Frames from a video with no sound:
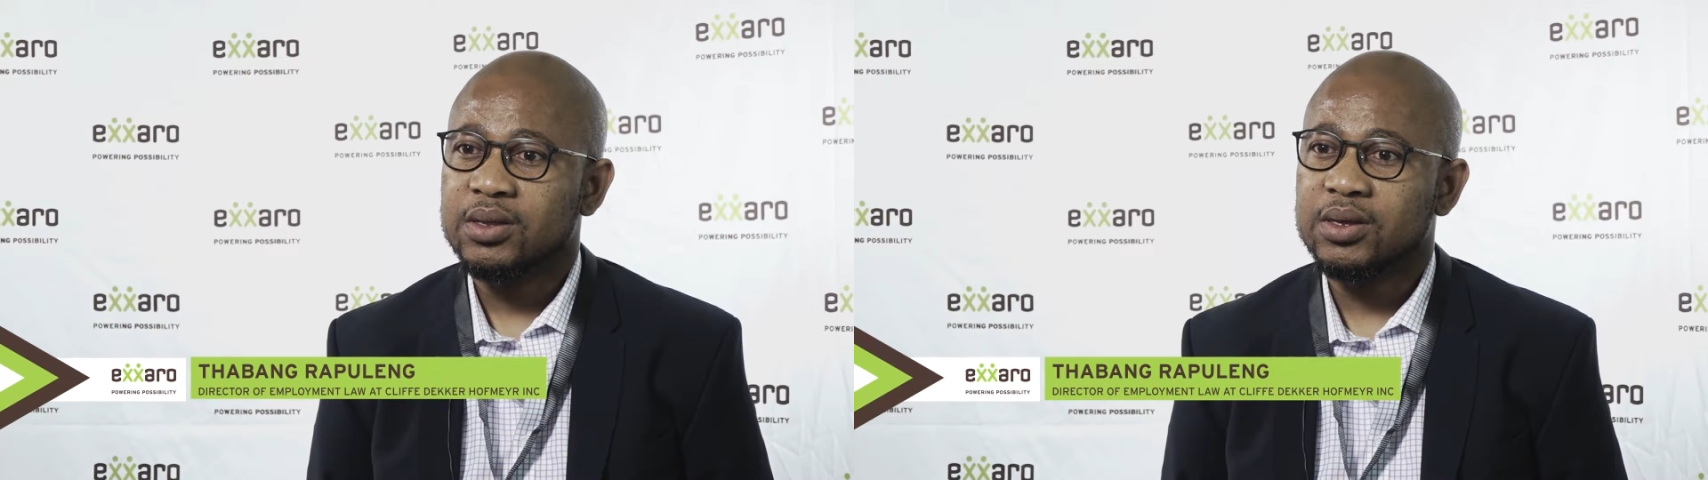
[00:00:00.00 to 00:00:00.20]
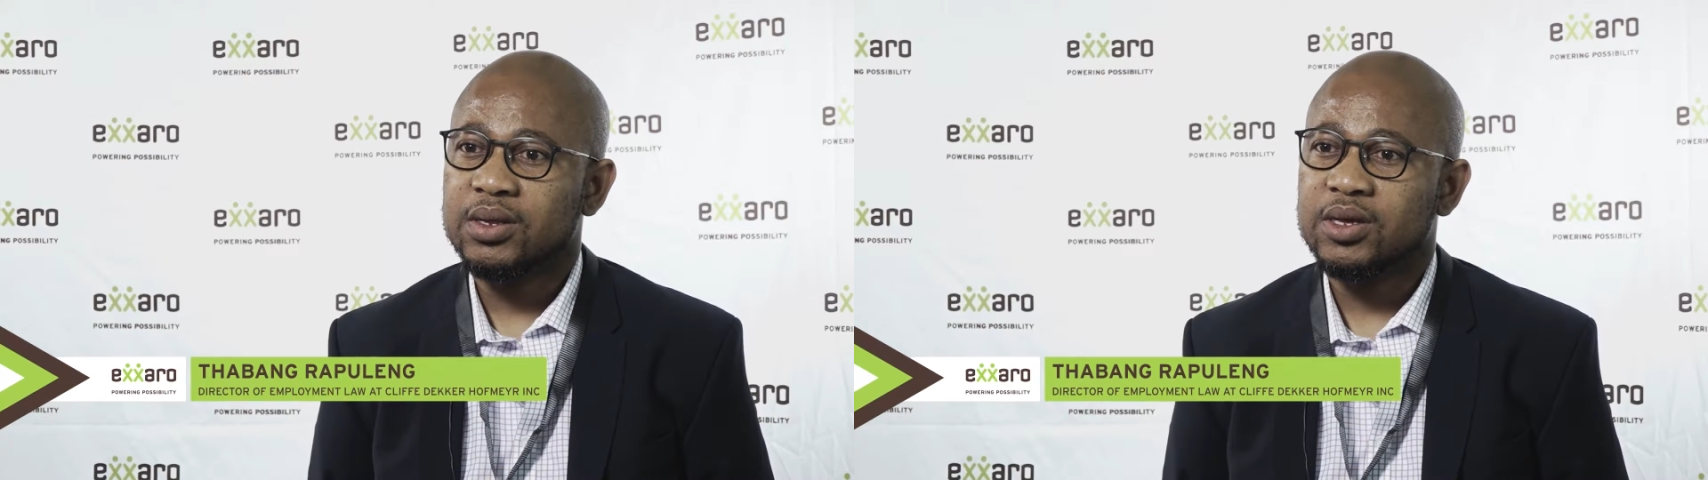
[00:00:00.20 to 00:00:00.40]

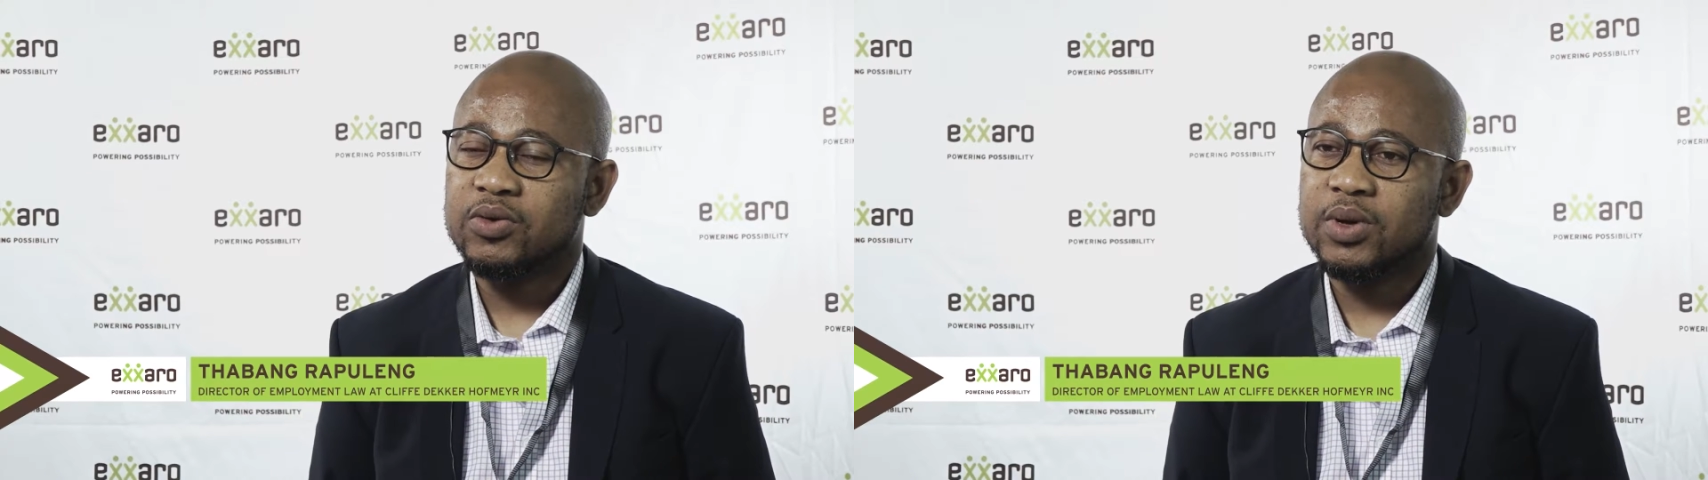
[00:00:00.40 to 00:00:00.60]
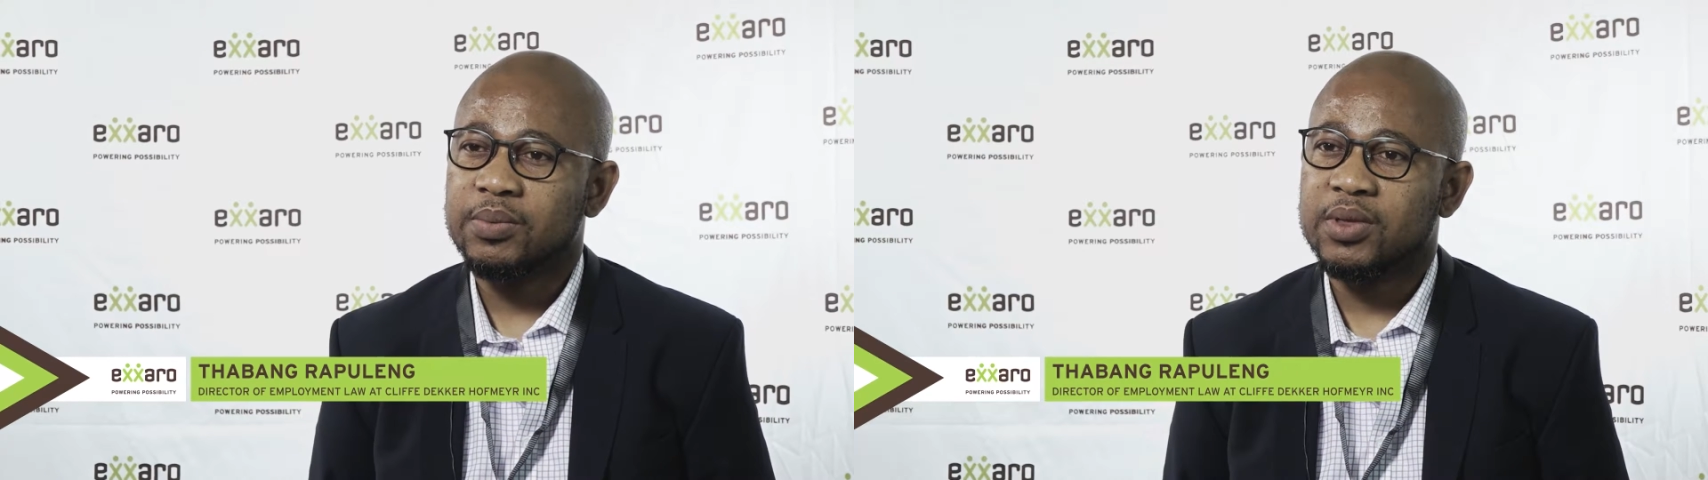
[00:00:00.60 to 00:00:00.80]
They
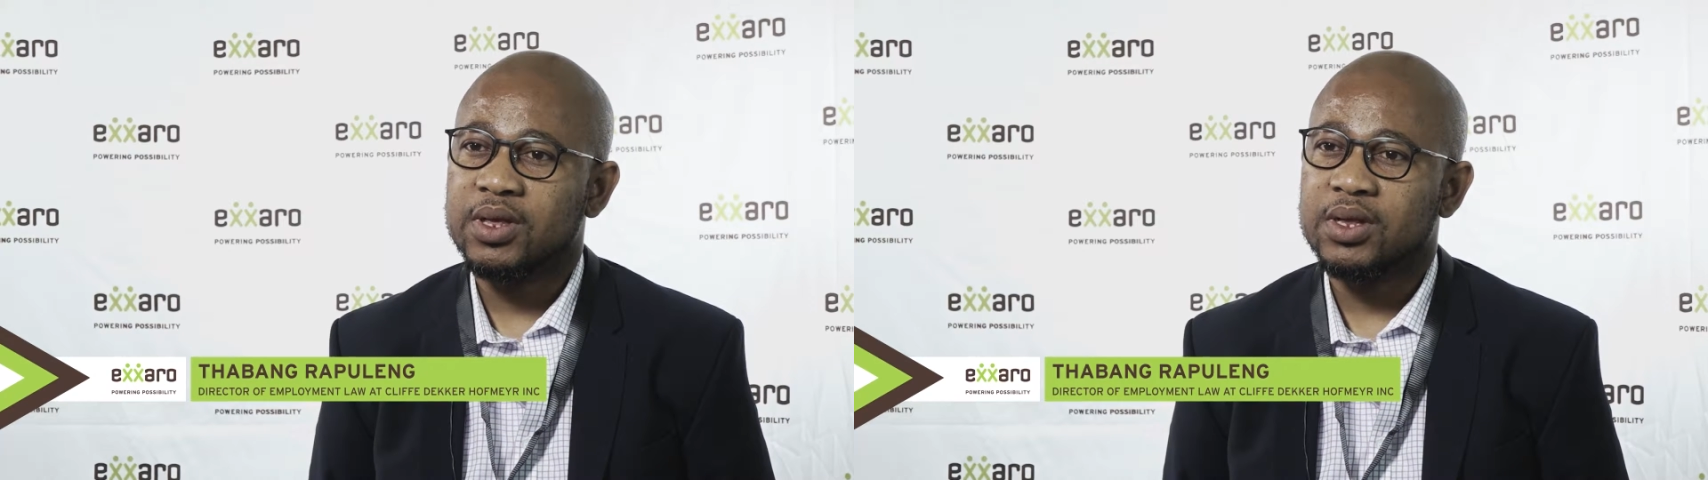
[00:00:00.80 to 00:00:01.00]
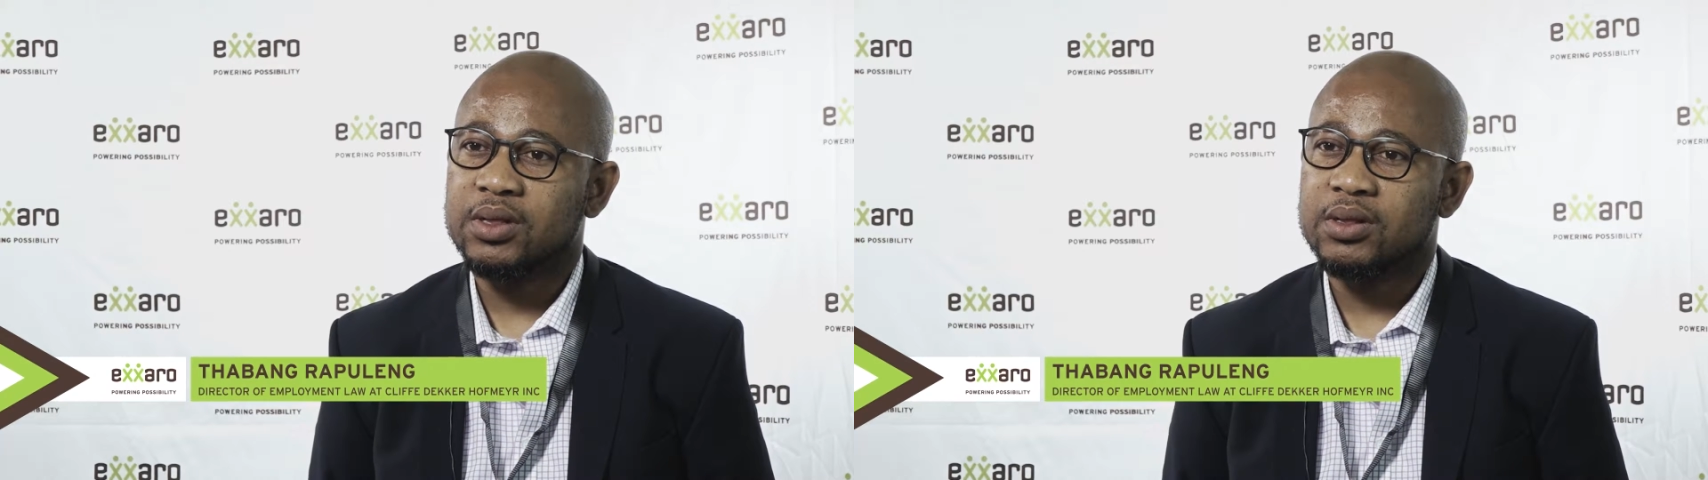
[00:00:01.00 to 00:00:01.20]
need to
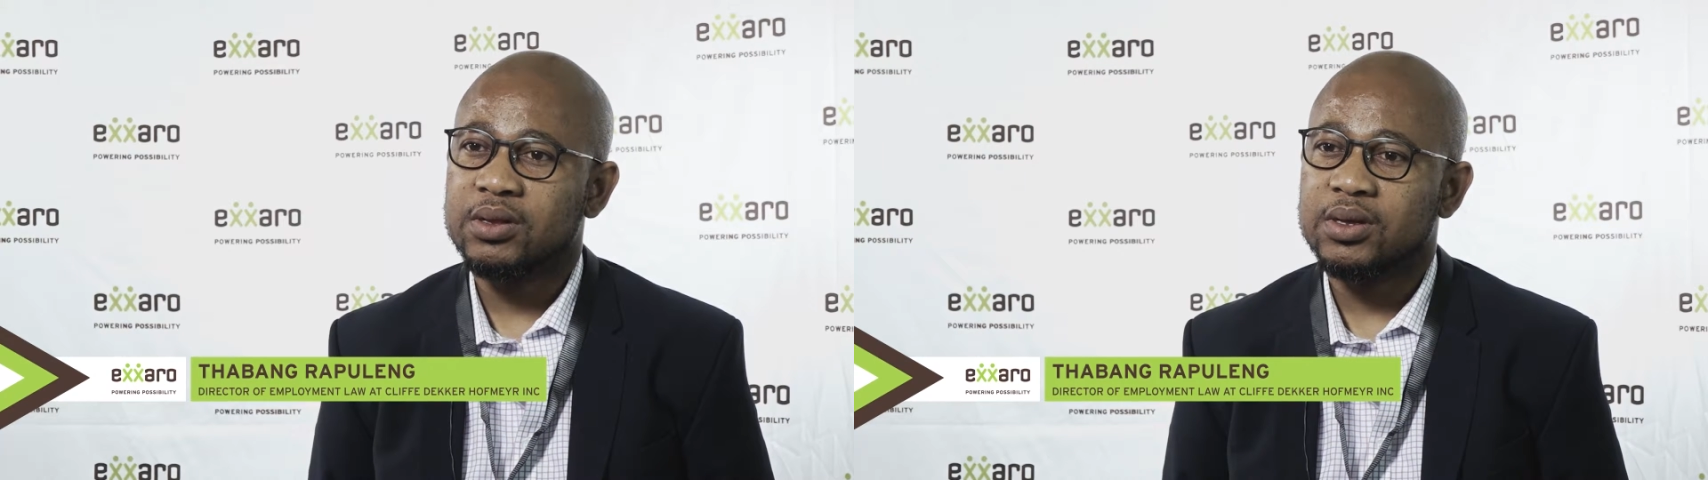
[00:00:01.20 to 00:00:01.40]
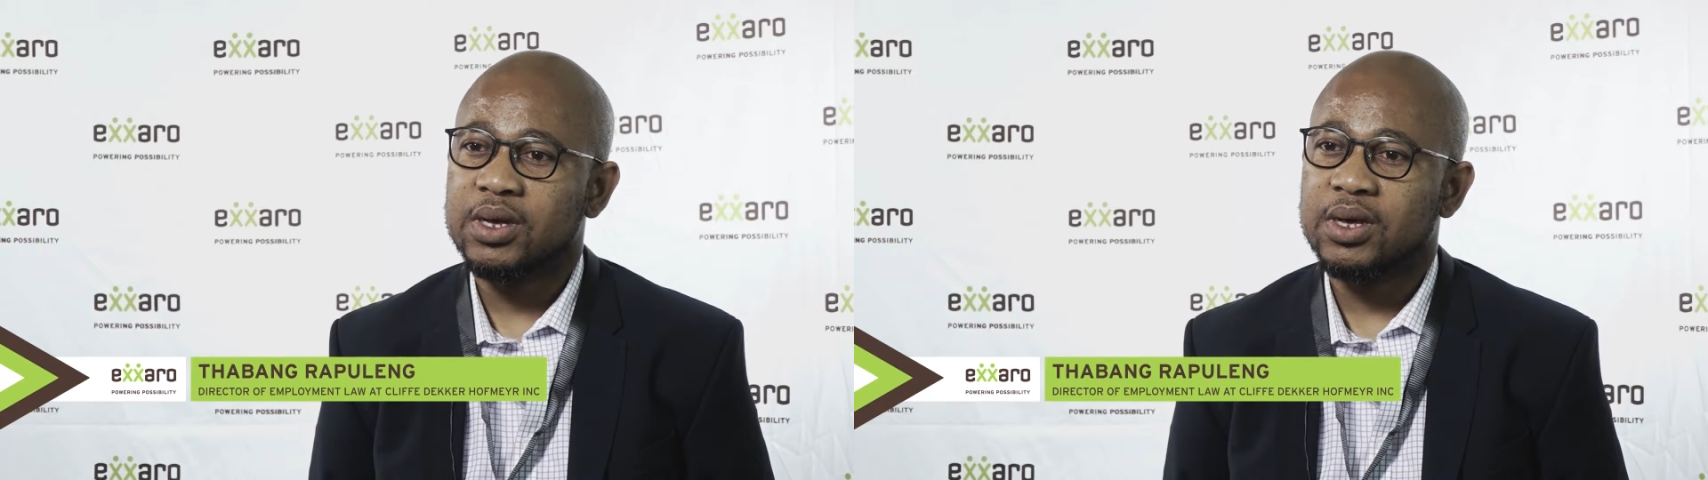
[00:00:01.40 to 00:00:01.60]

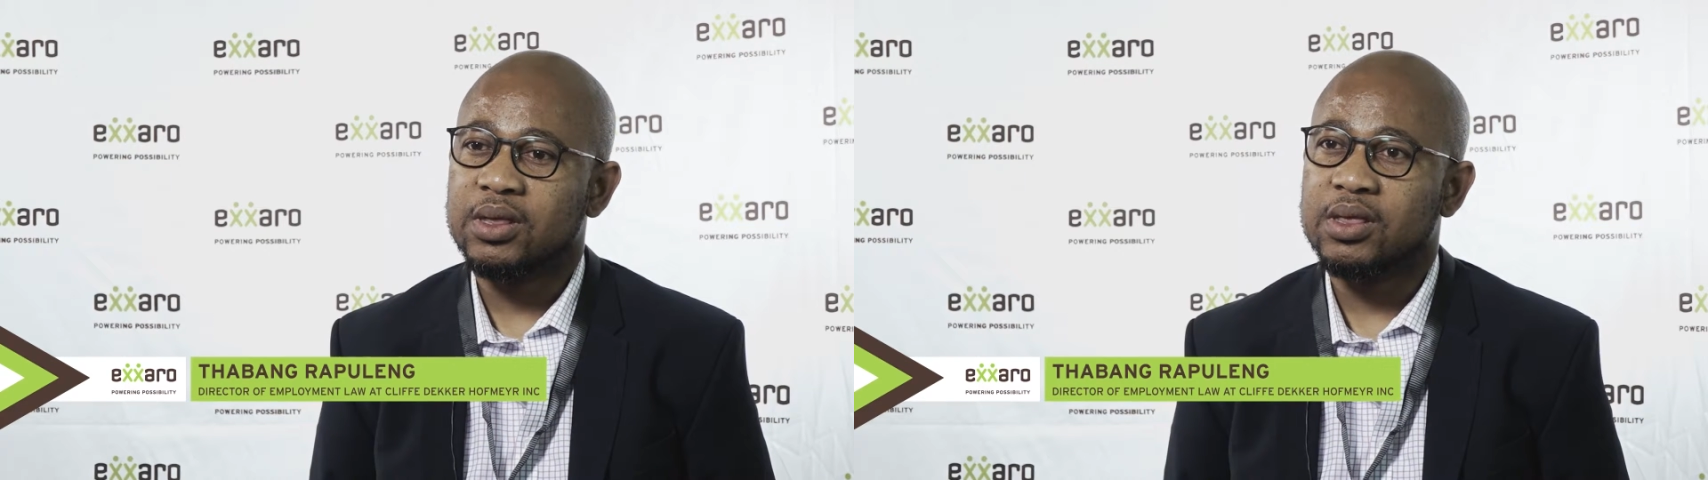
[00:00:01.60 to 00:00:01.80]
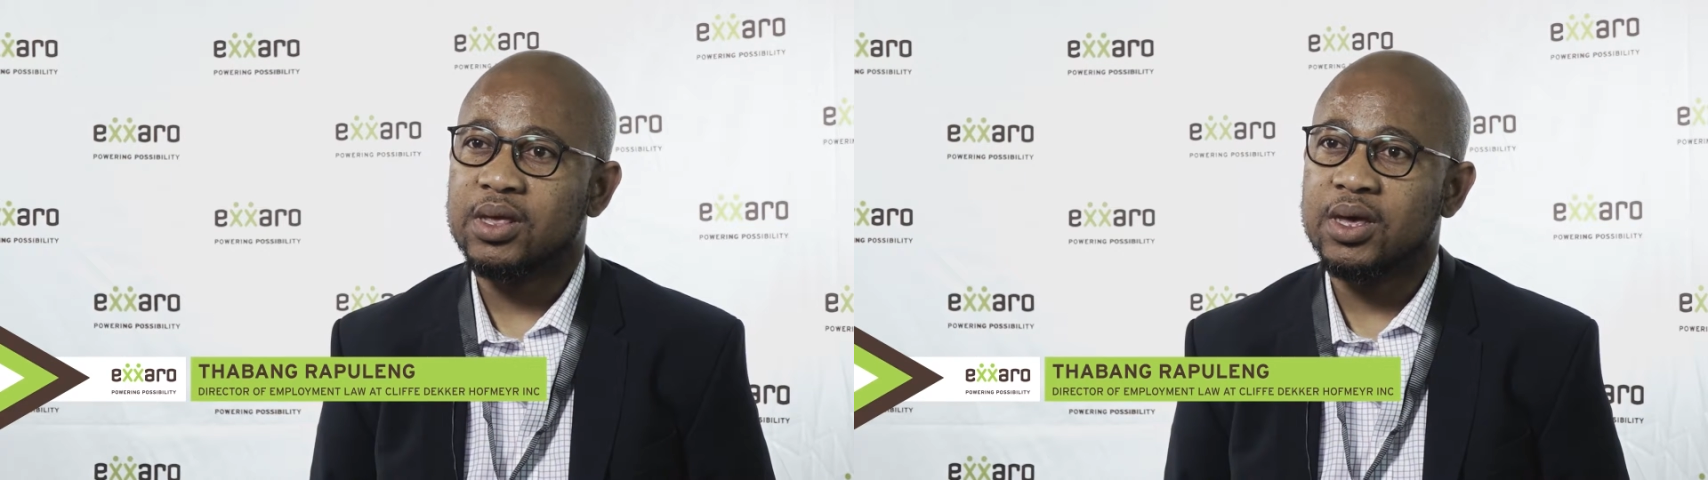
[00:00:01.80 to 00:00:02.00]
upskill
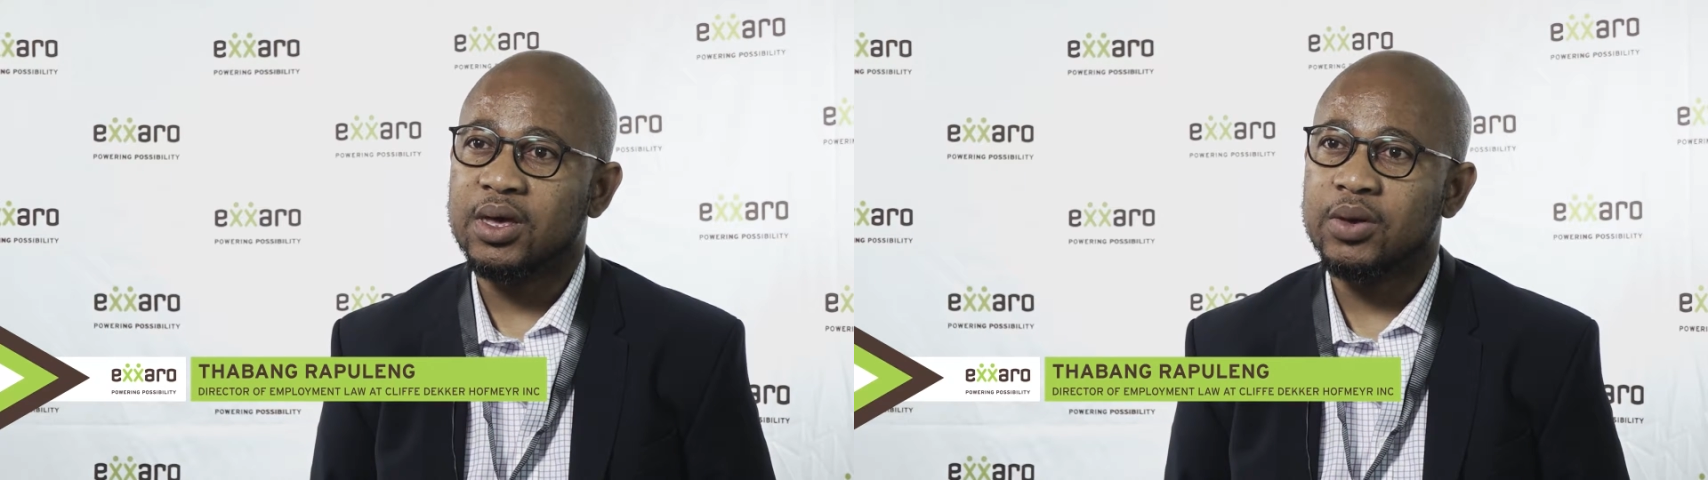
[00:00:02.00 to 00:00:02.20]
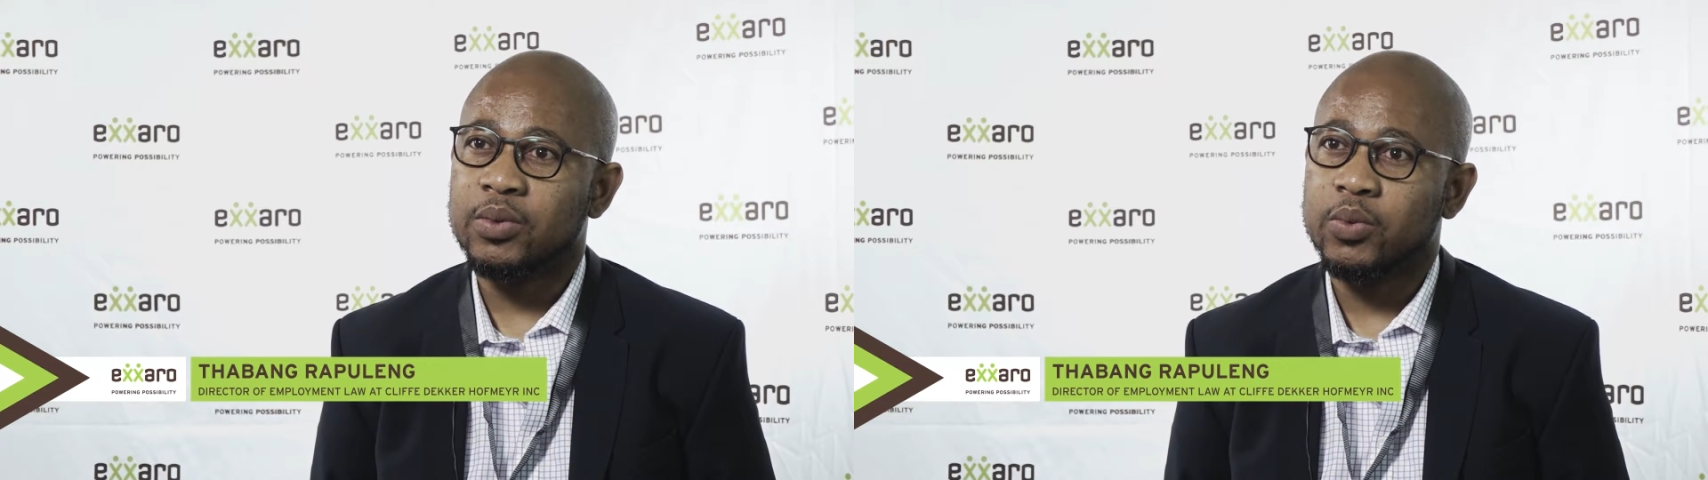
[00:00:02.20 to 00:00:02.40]
as a